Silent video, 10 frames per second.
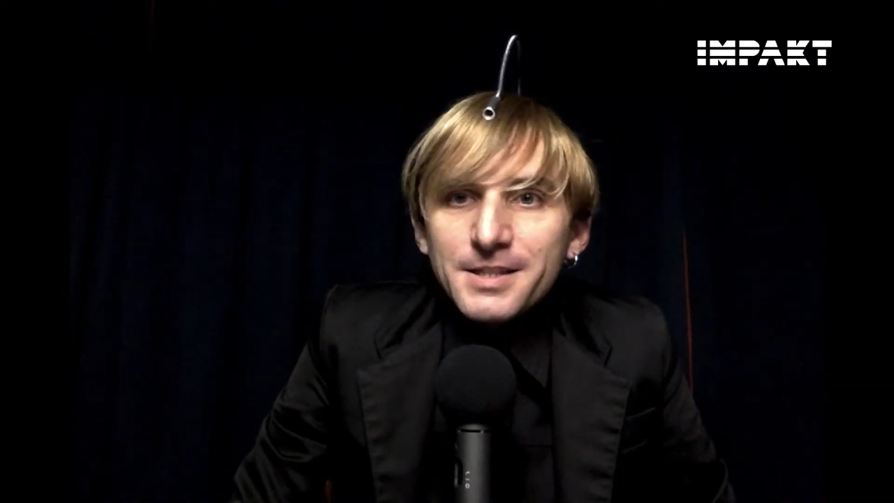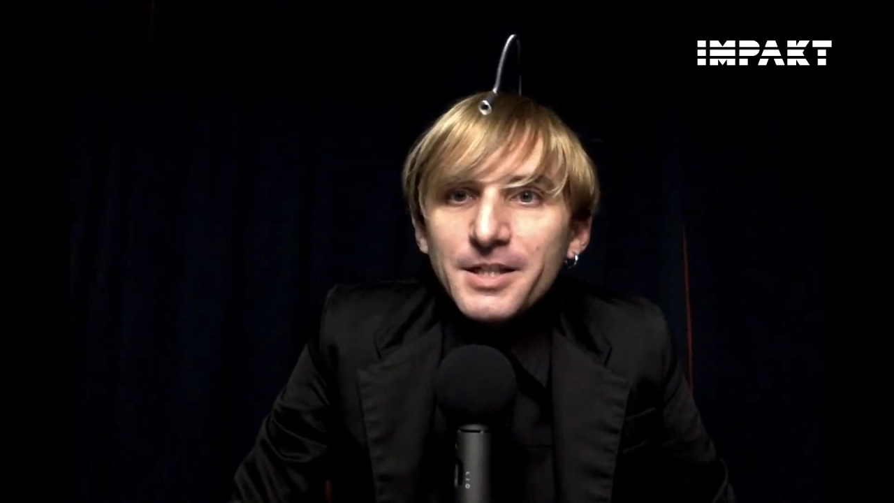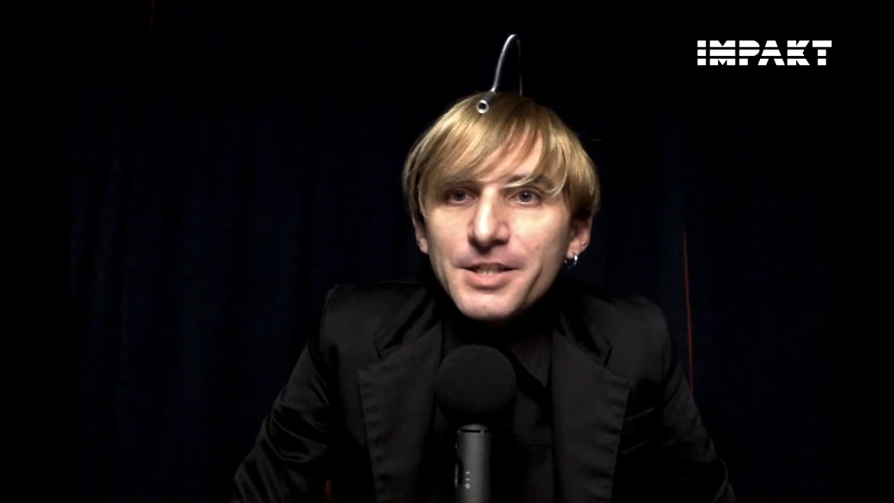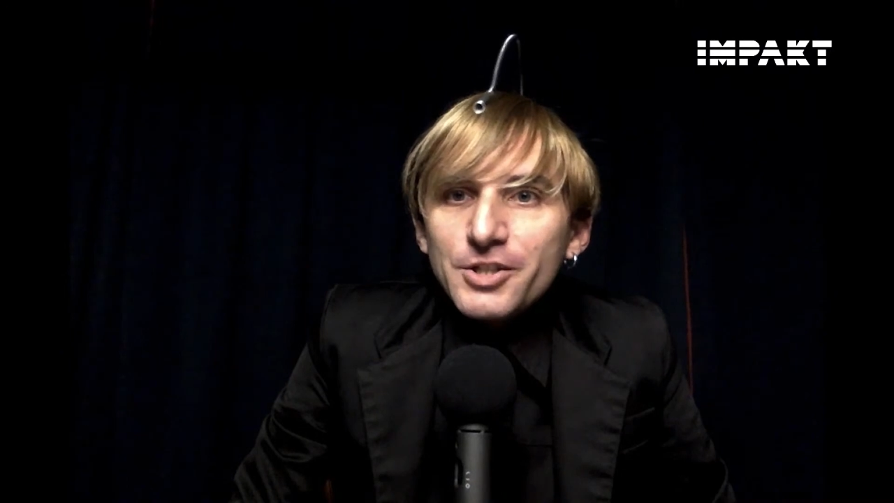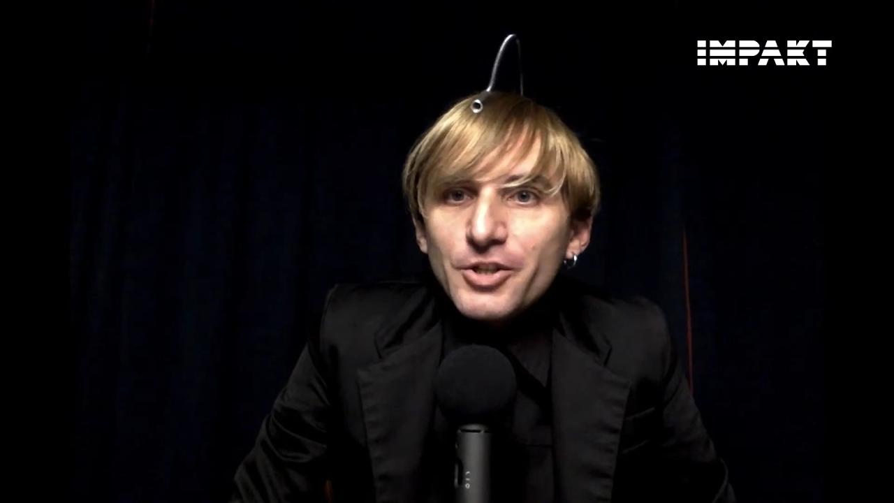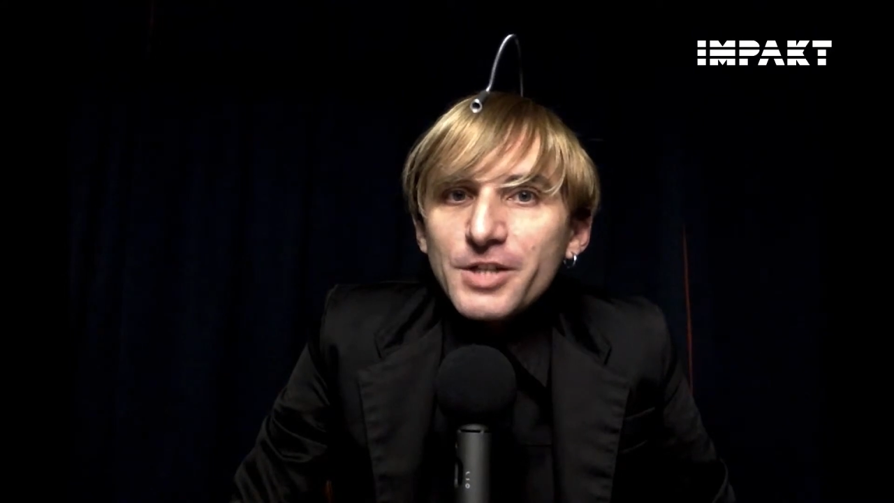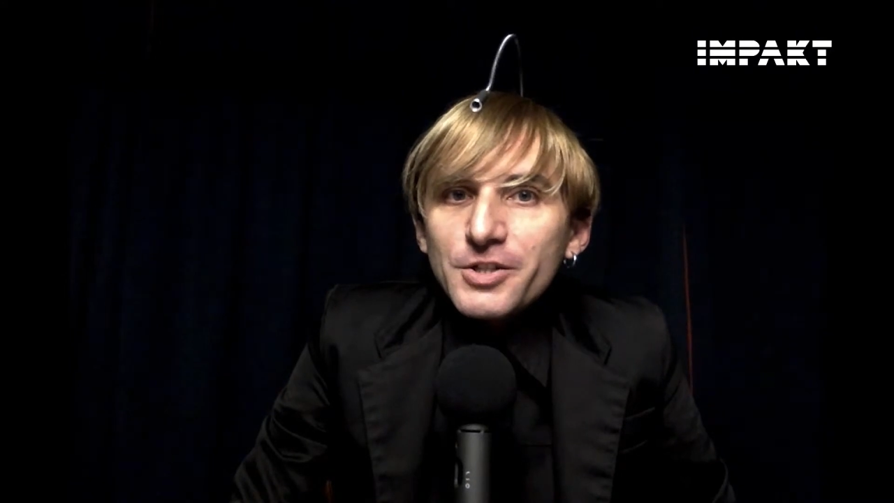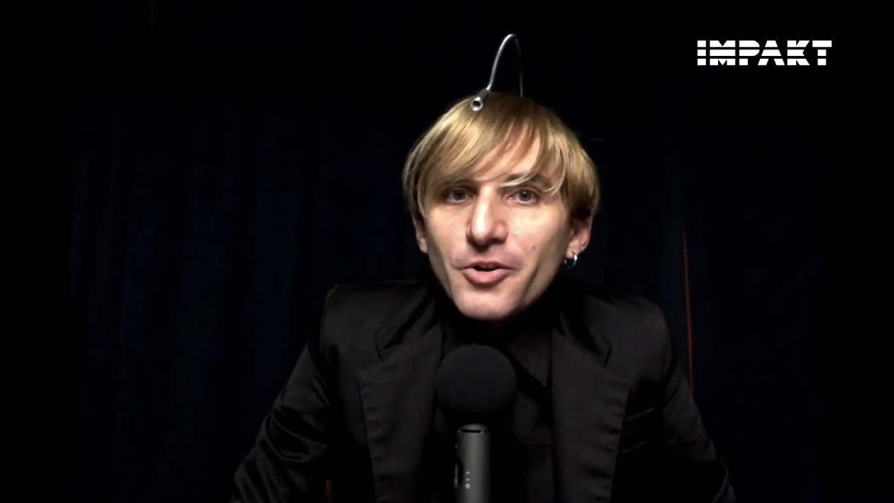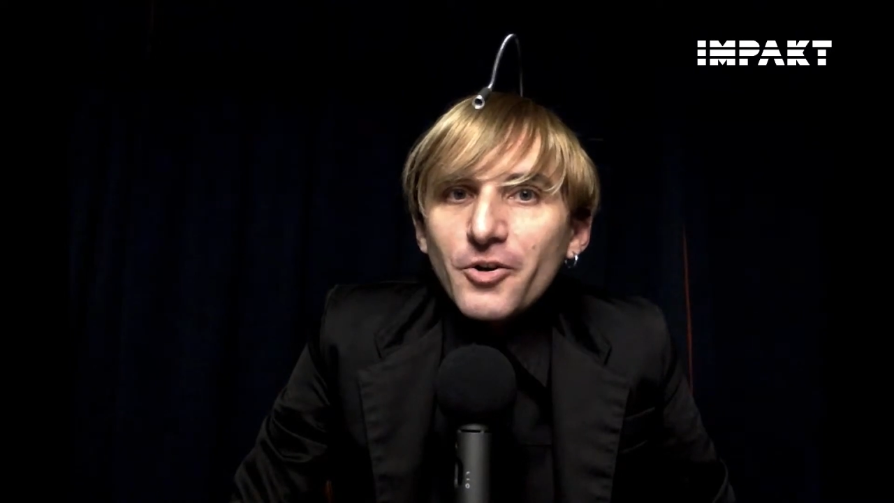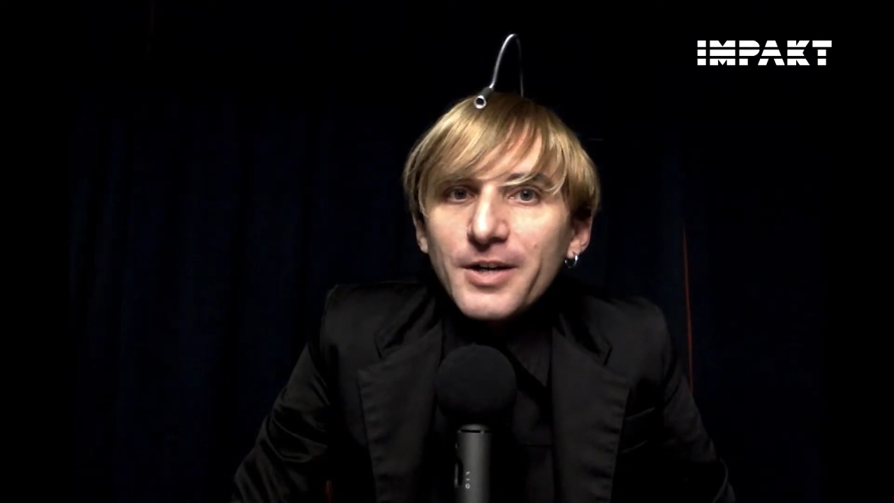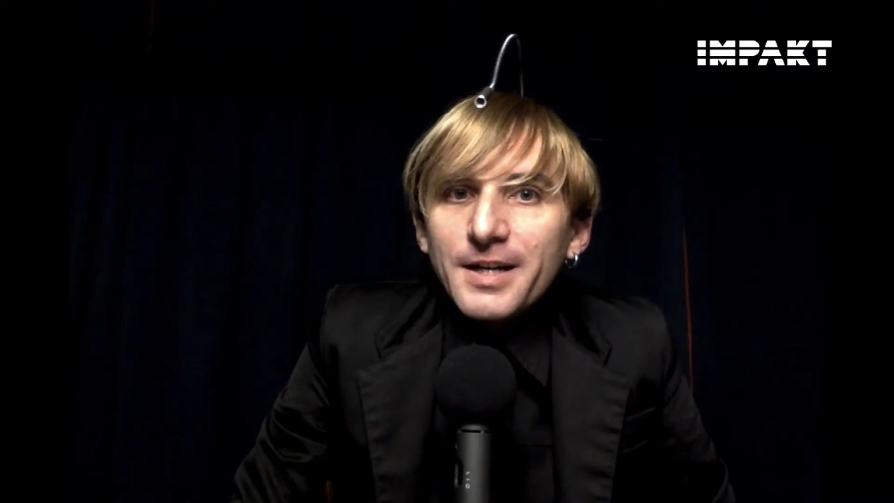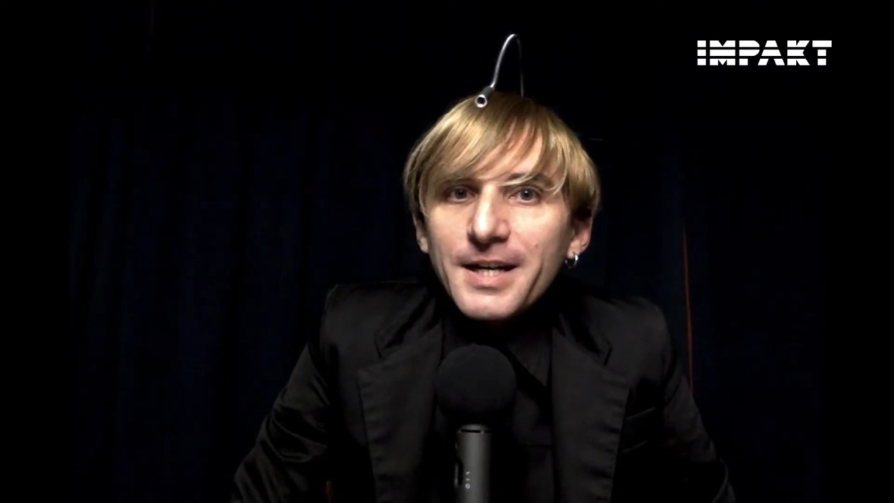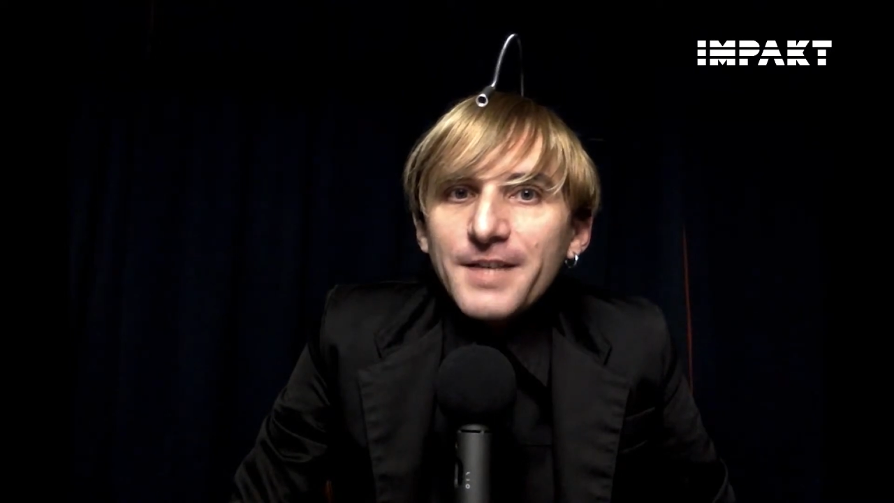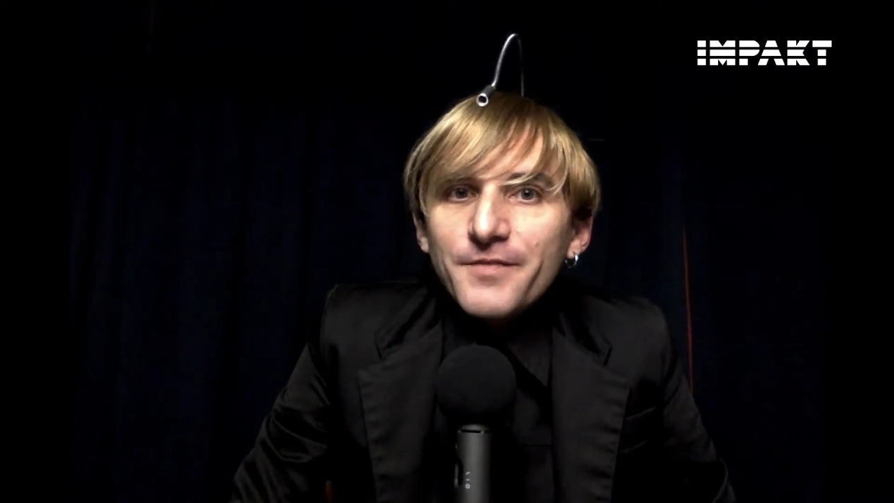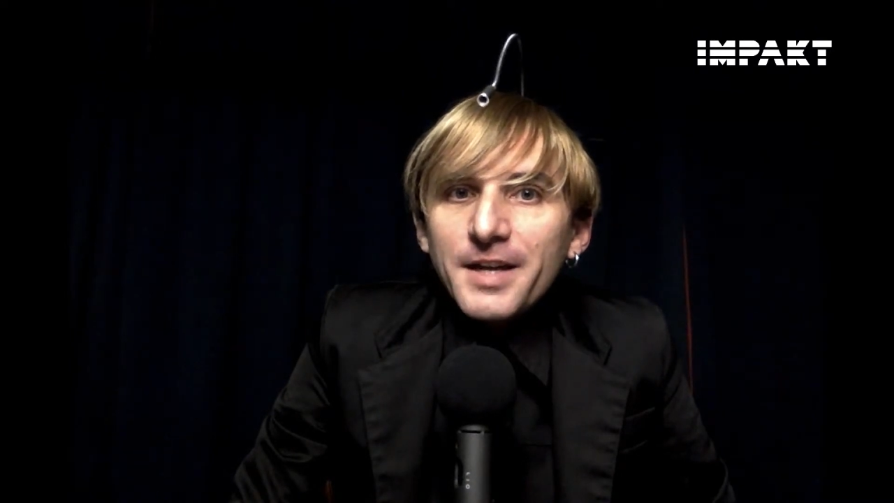insurgents, or
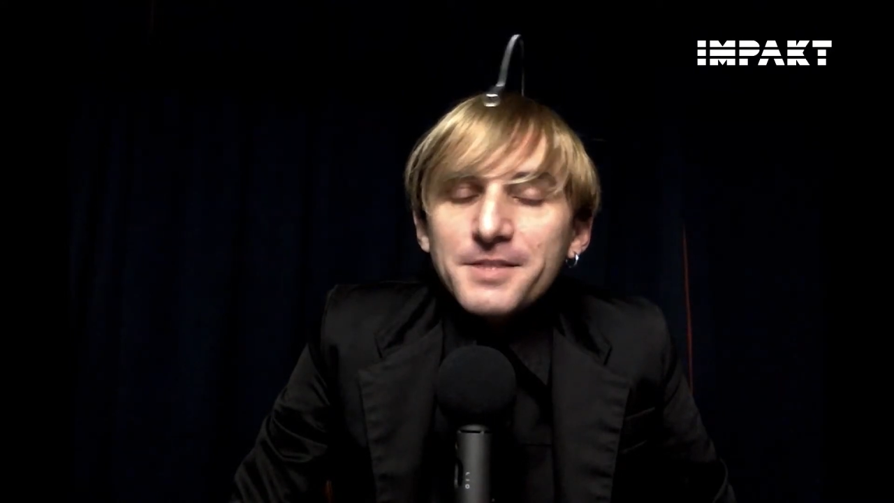invaders.